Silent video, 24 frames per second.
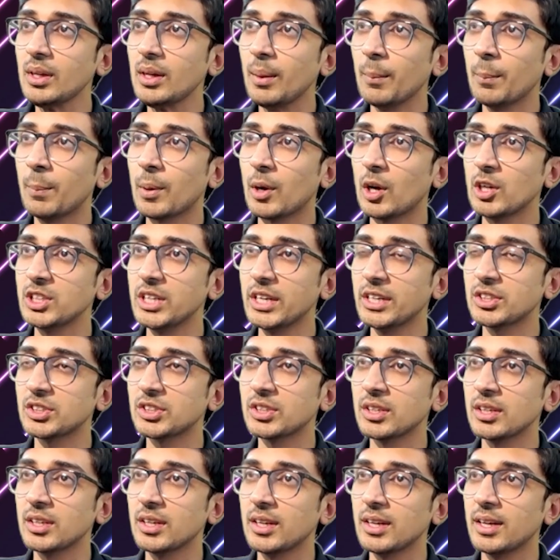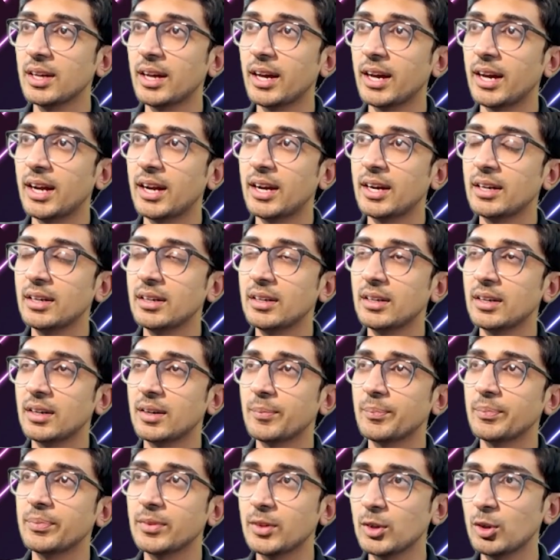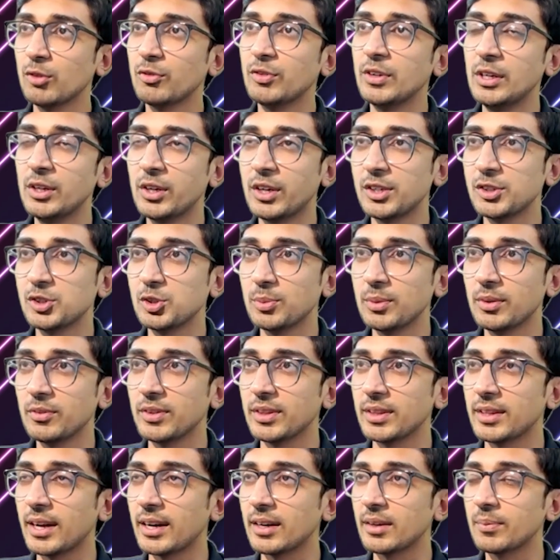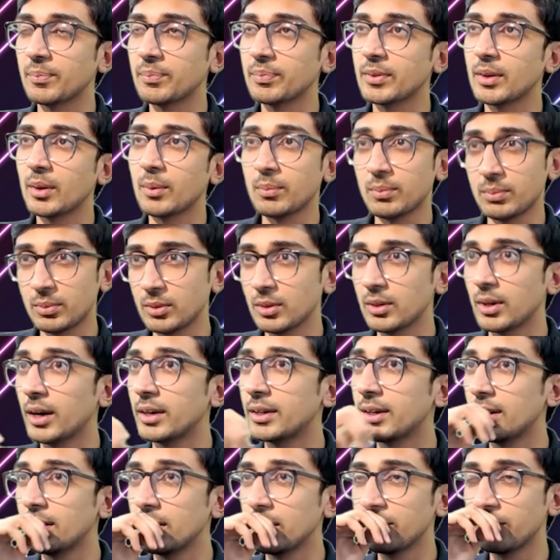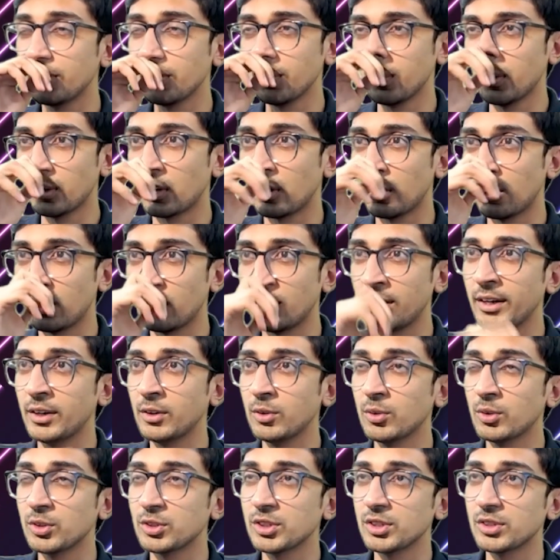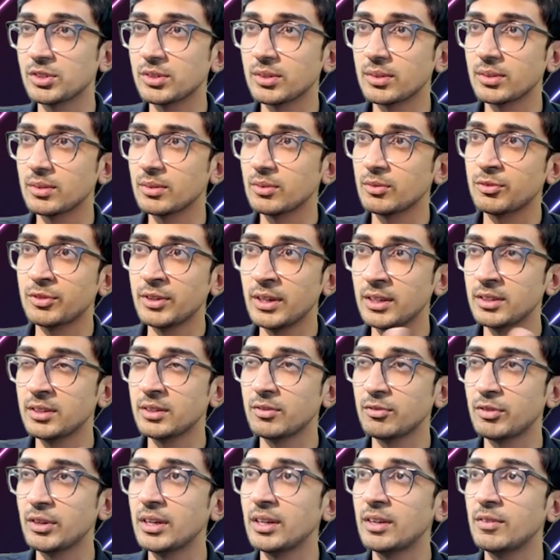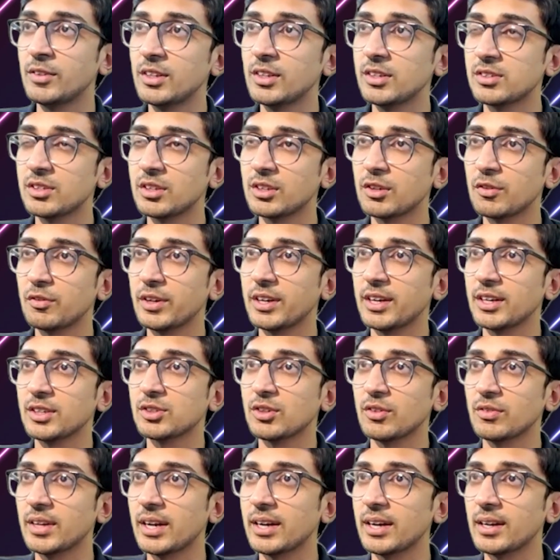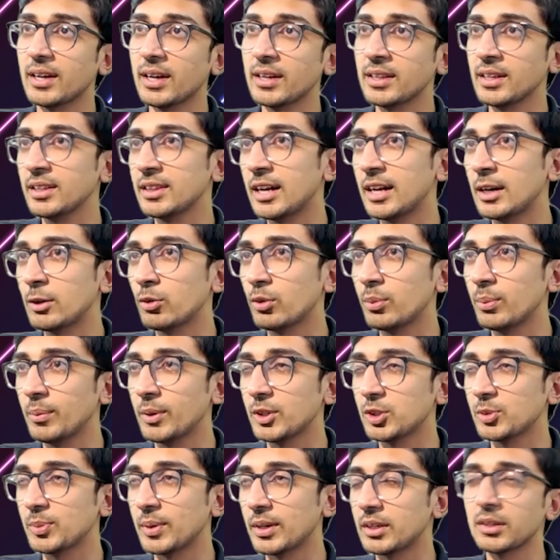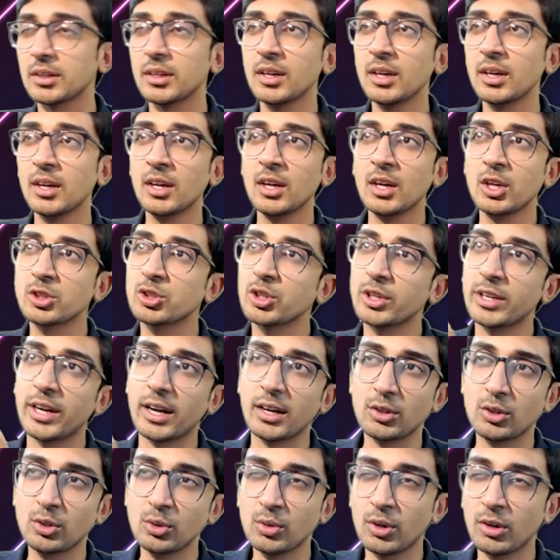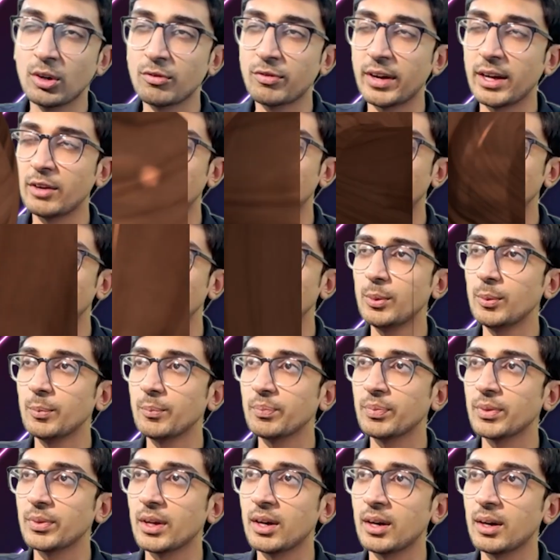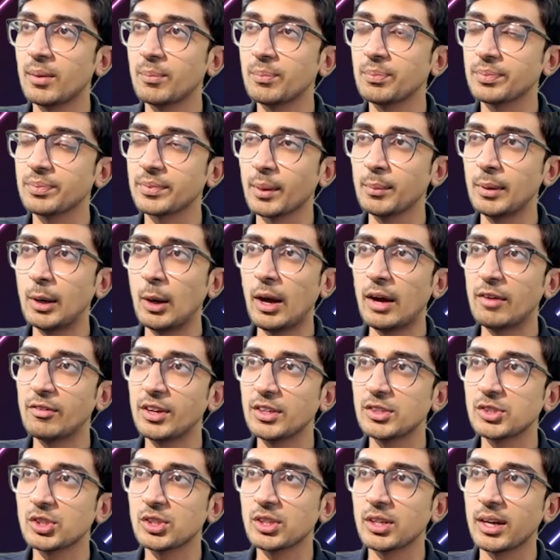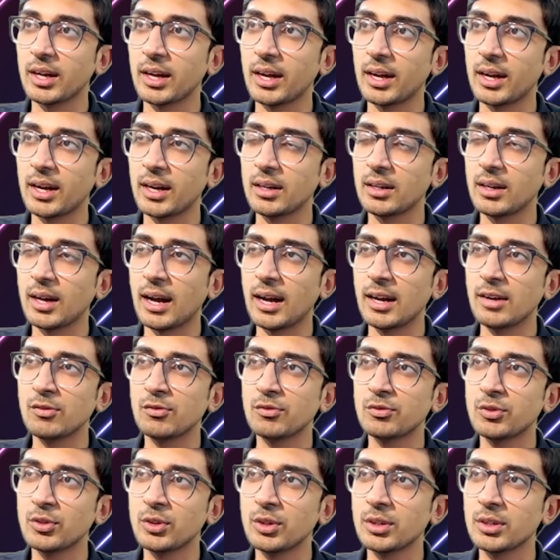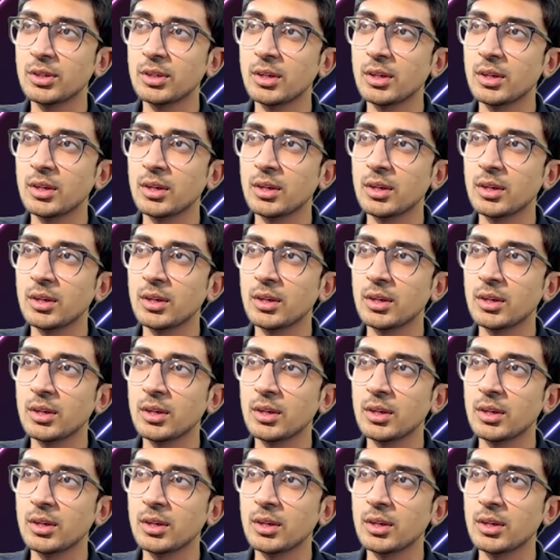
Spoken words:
projects, and fill your resume with that. Attend a few more online courses, fill in with the certificates of that. I think that would be much better. So yeah, 2 on 5 for you, below average. And I would